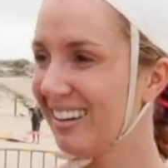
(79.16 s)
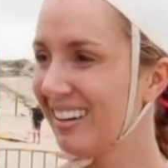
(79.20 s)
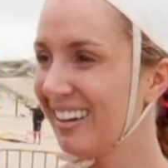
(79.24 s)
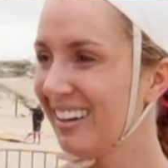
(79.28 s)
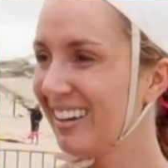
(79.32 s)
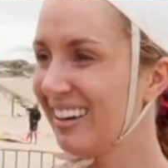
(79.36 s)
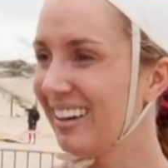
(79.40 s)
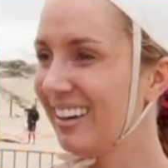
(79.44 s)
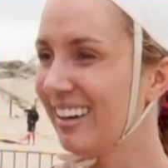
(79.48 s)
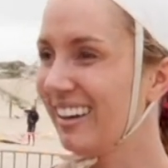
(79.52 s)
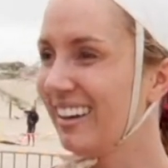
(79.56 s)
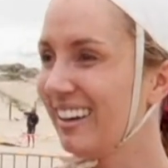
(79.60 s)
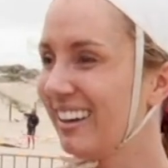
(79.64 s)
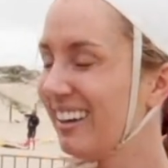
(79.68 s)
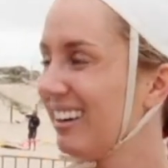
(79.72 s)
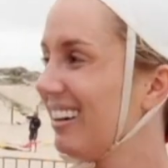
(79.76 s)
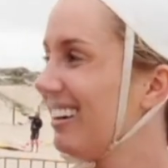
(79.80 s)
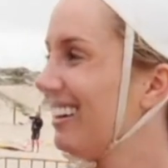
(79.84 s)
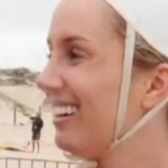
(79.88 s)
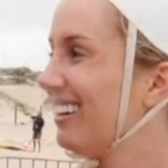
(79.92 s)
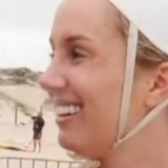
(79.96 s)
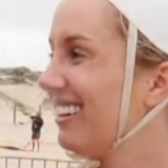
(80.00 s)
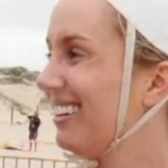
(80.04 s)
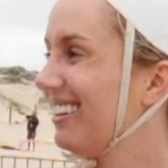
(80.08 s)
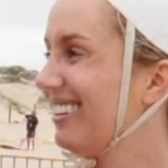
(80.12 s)

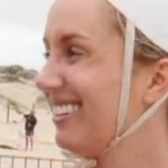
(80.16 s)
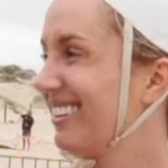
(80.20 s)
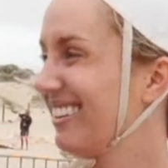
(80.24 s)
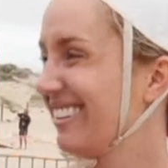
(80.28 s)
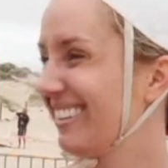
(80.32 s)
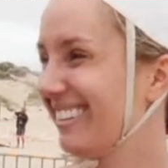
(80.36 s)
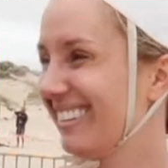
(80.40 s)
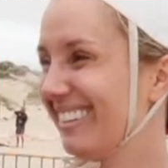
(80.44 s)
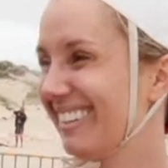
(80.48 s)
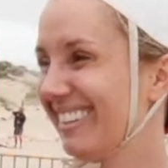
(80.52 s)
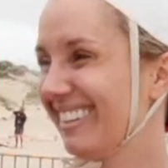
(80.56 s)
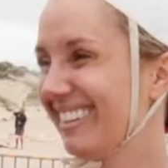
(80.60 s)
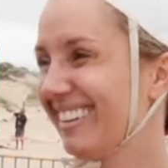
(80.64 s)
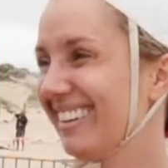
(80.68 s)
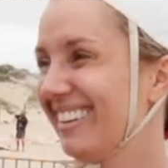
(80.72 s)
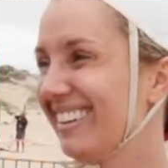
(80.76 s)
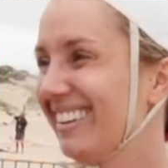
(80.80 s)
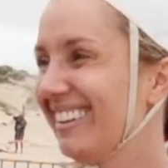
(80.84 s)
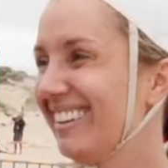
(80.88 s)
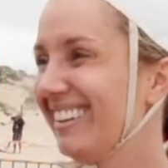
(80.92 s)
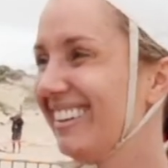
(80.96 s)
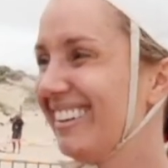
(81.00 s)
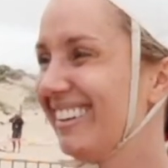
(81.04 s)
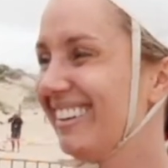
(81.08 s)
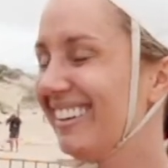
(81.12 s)

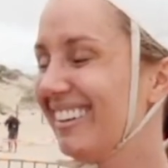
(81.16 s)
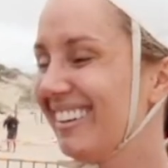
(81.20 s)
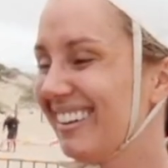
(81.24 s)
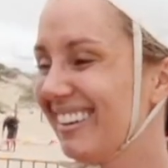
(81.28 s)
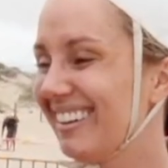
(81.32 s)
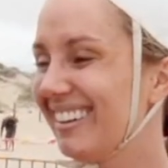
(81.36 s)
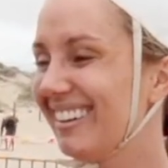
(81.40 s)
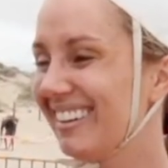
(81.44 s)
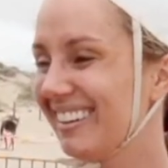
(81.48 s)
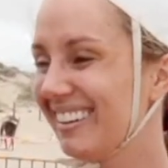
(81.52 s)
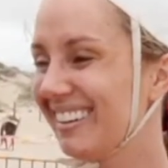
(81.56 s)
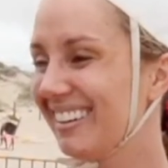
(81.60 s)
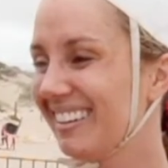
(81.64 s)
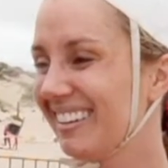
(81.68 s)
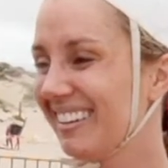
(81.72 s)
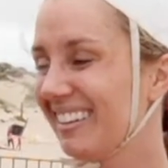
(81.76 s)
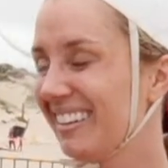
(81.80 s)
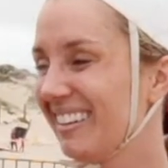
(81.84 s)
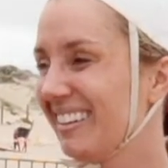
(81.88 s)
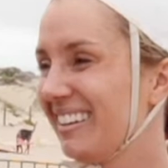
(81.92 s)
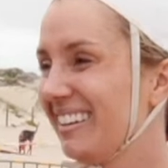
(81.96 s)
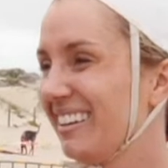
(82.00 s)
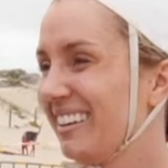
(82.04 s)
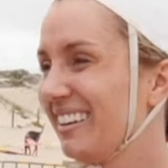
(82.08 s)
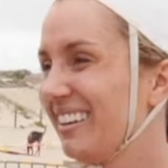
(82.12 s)

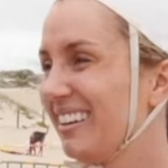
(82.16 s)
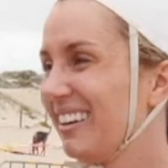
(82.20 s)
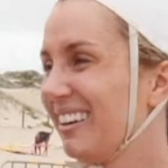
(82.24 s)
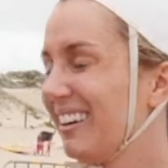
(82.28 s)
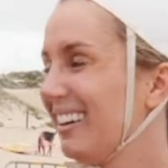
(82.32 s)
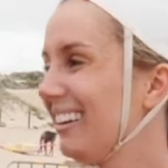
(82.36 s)
[no speech]